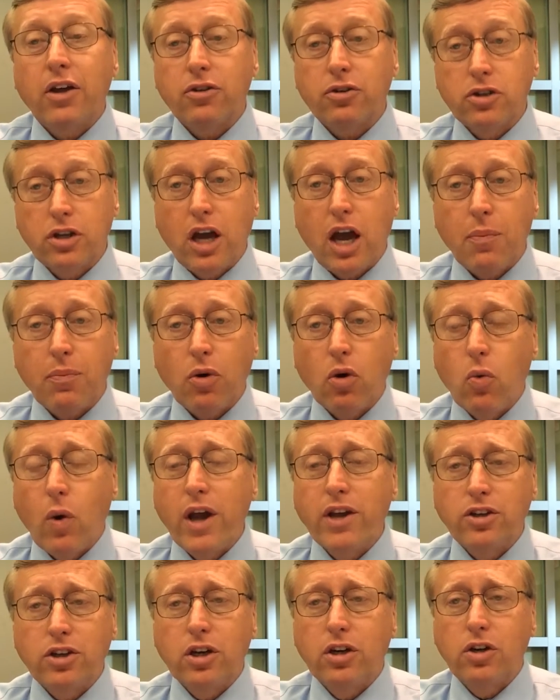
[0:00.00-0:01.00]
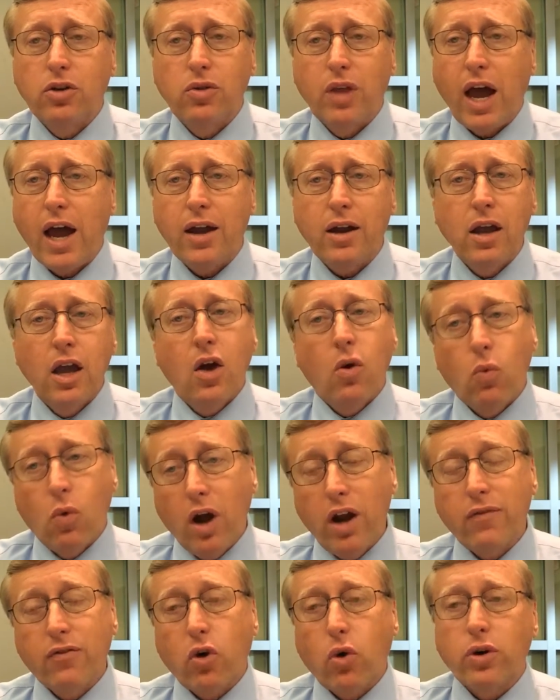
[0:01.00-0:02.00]
Now, there's a couple of ways to do that.
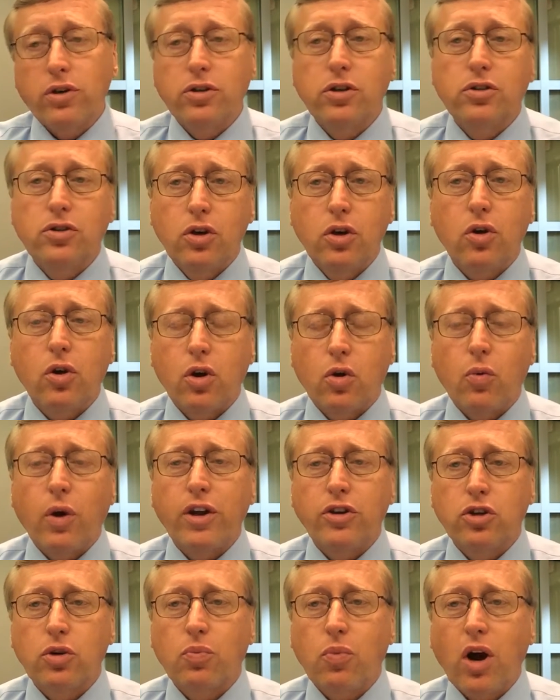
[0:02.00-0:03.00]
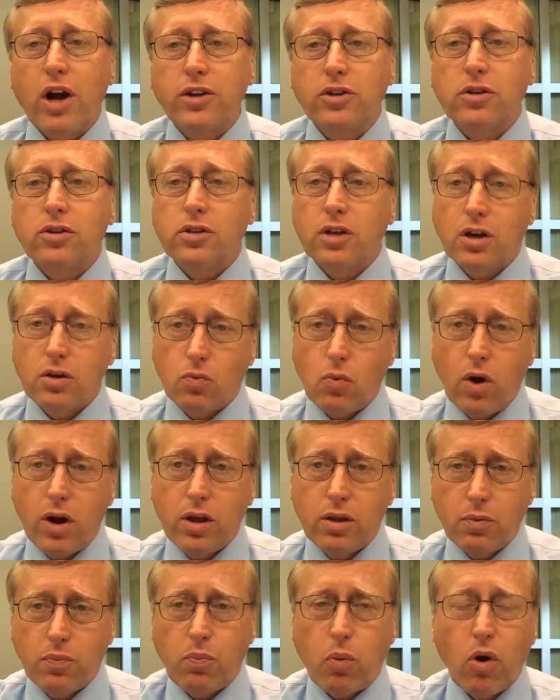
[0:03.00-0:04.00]
One, of course, is you can raise your prices. And
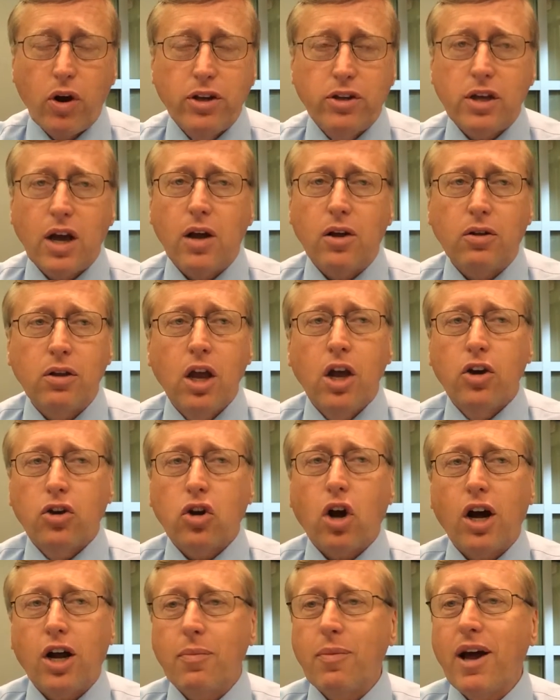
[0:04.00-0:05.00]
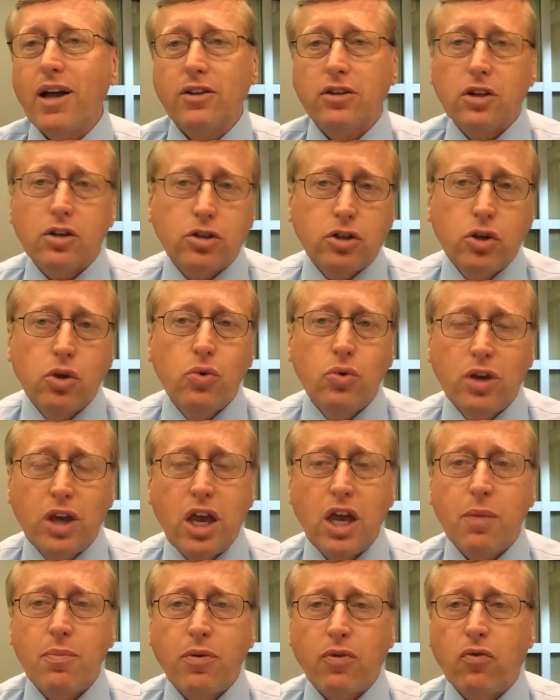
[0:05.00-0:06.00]
one of the points I'll talk about the two
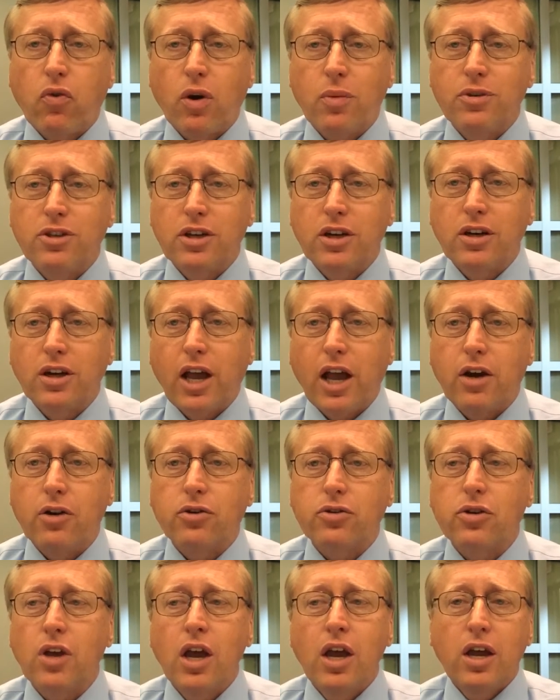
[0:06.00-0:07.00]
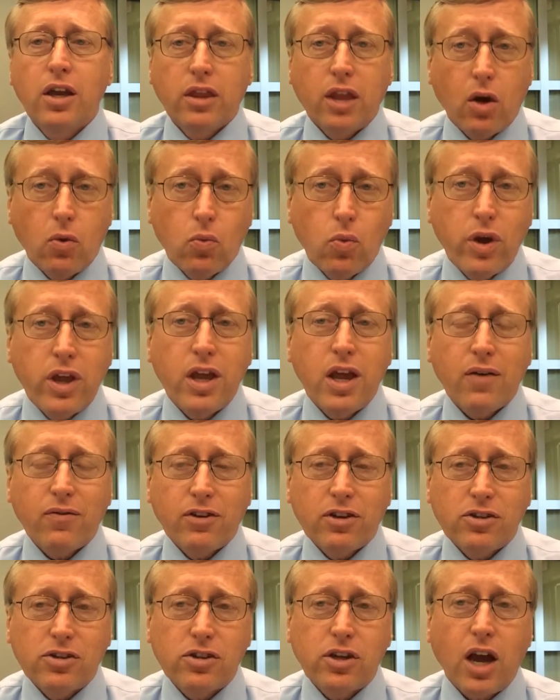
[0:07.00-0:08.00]
key performance indicators that we
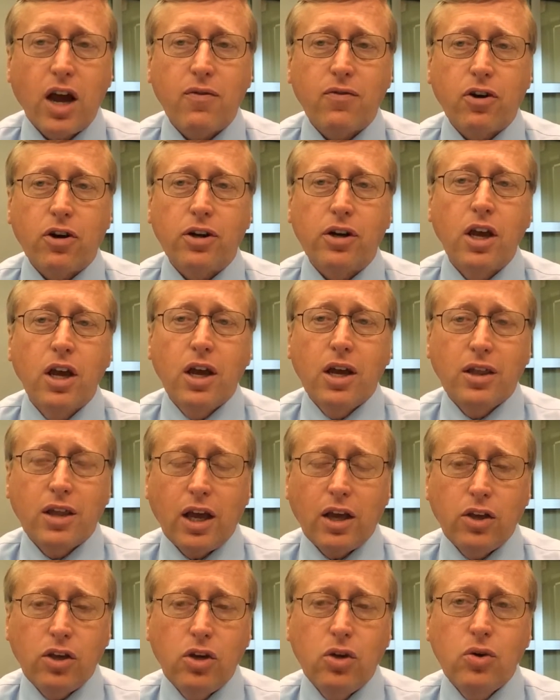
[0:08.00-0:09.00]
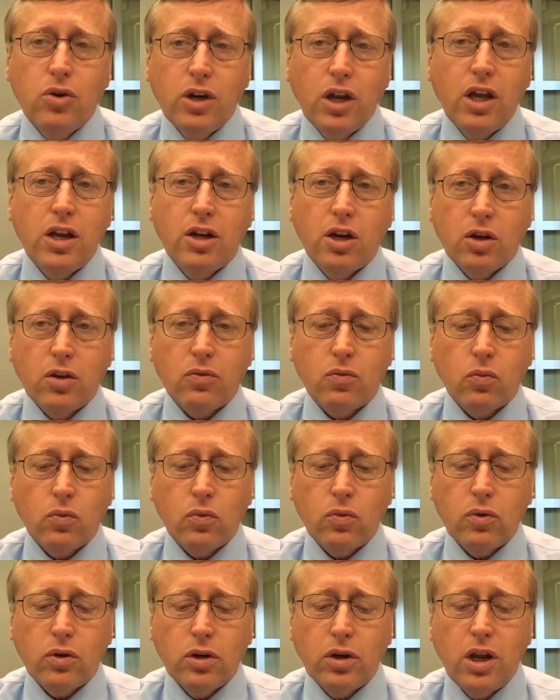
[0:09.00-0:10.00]
have discovered that you need
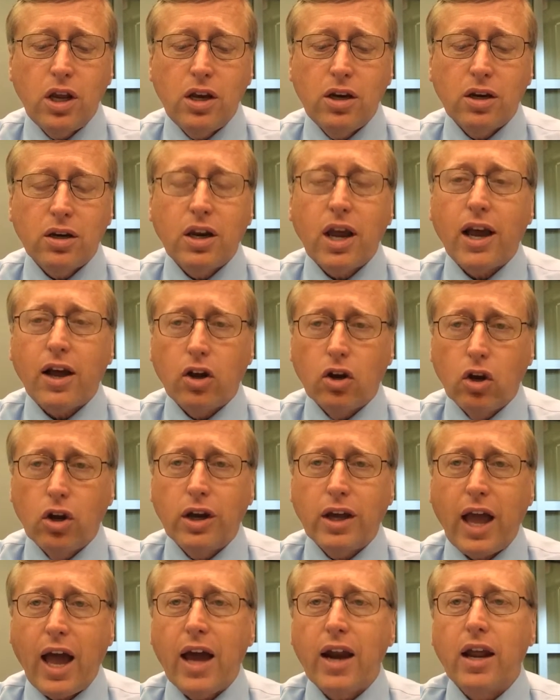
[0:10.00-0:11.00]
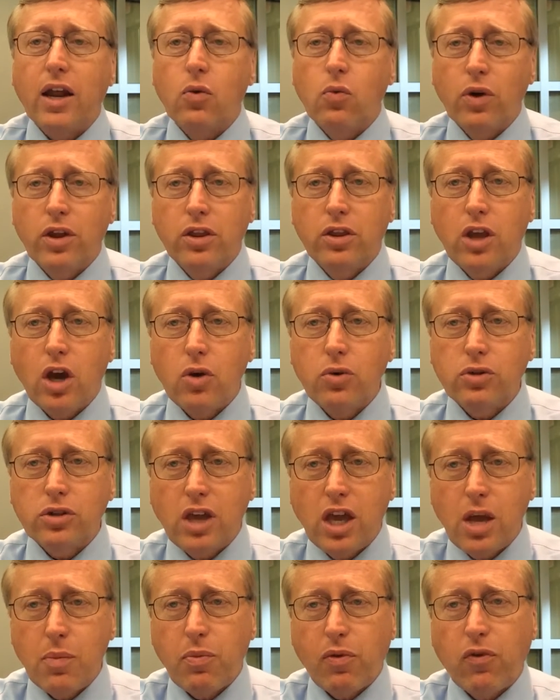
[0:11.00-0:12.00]
to take a look at. And when
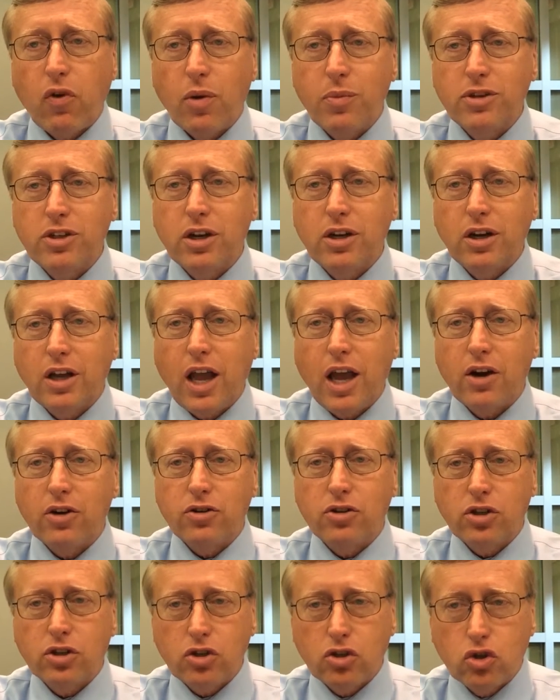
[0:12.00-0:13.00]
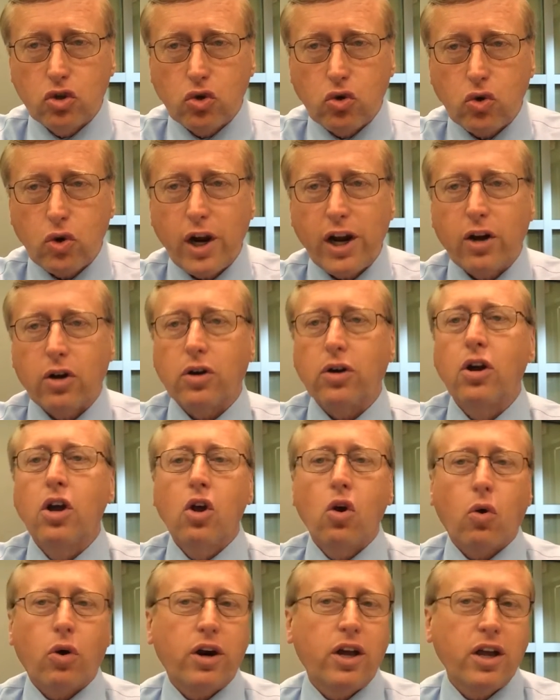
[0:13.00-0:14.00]
those key performance indicators
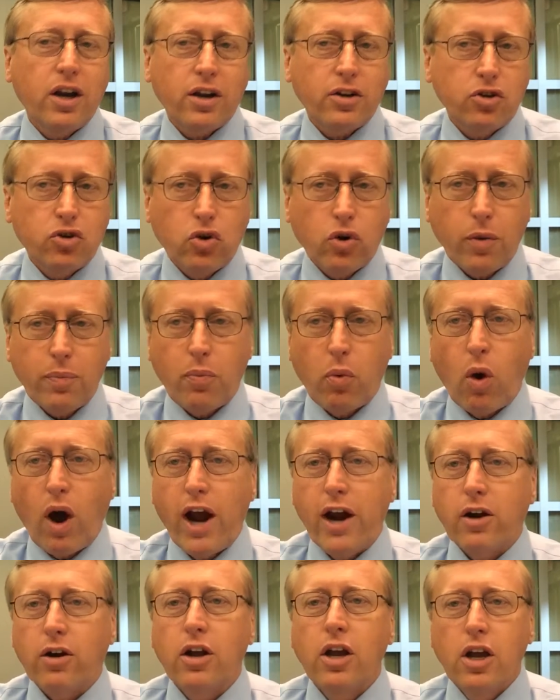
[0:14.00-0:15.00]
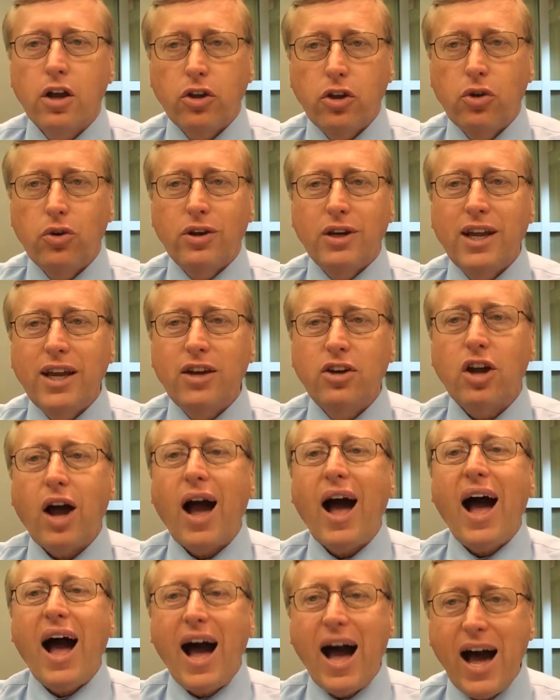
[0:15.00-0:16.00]
trigger or hit a tripwire, you need
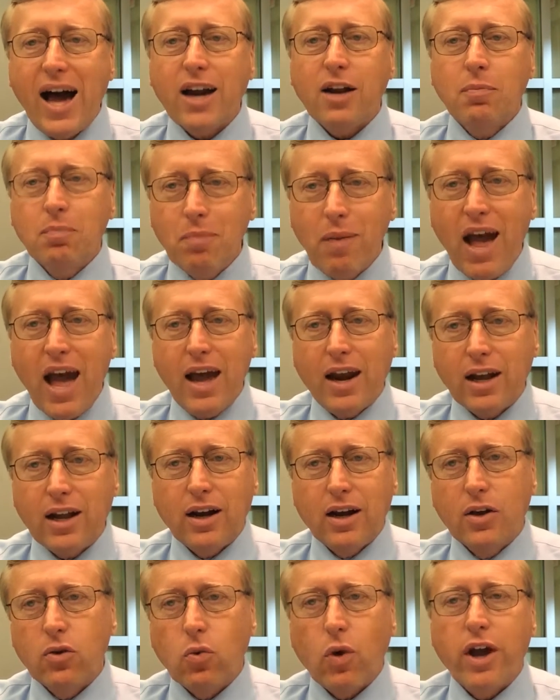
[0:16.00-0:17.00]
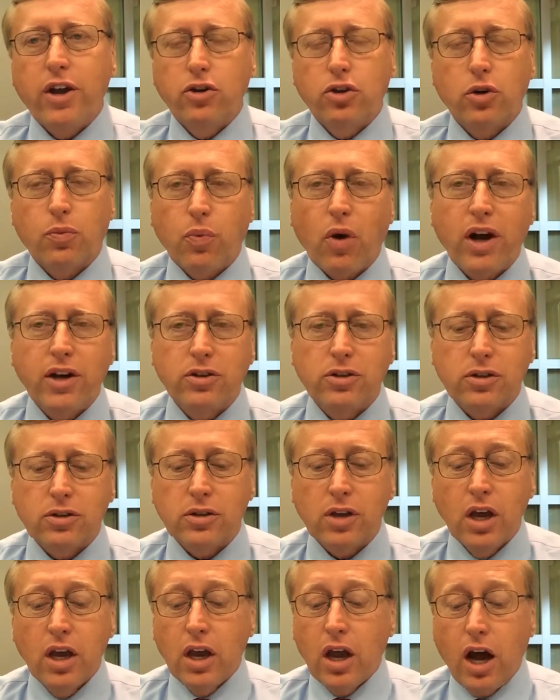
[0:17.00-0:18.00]
to automatically raise your
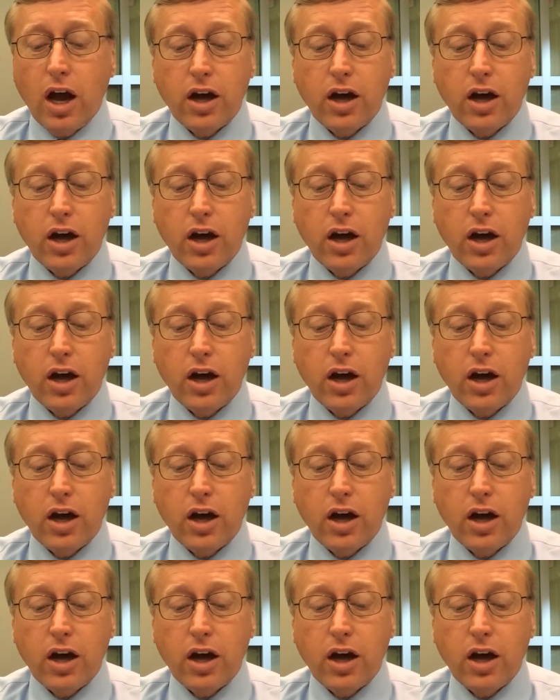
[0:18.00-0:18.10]
prices.